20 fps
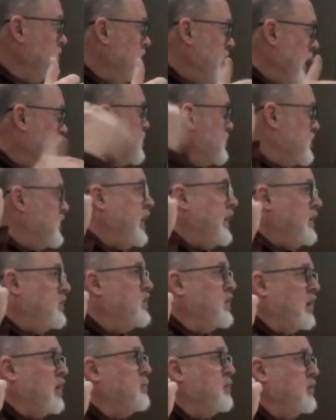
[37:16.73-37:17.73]
That will
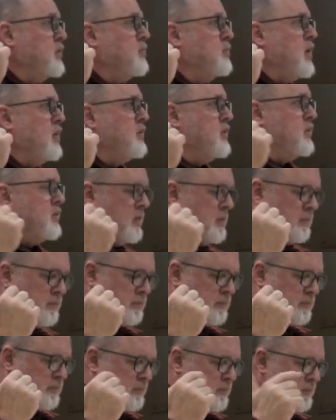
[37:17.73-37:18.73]
change in chemism.
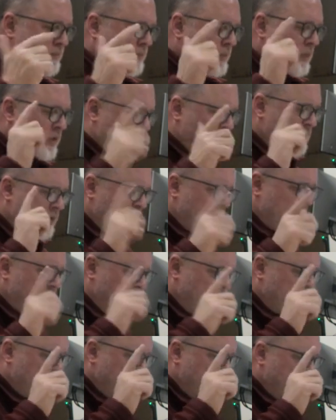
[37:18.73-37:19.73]
So he says
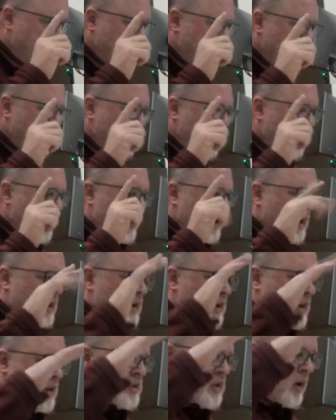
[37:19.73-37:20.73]
this.
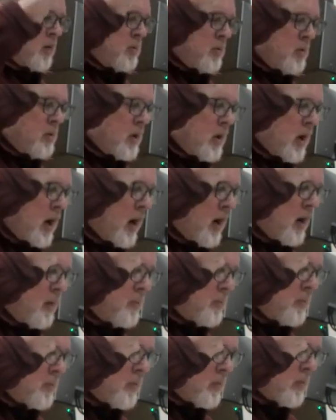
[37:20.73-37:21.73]
So
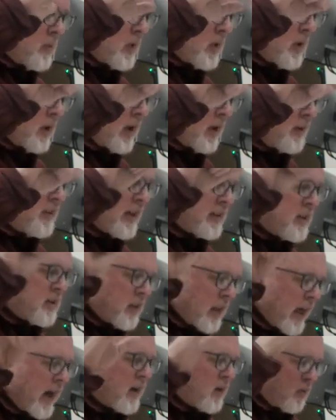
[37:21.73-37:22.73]
in that the
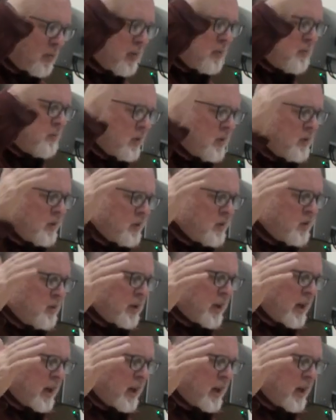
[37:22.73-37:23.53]
latter, in the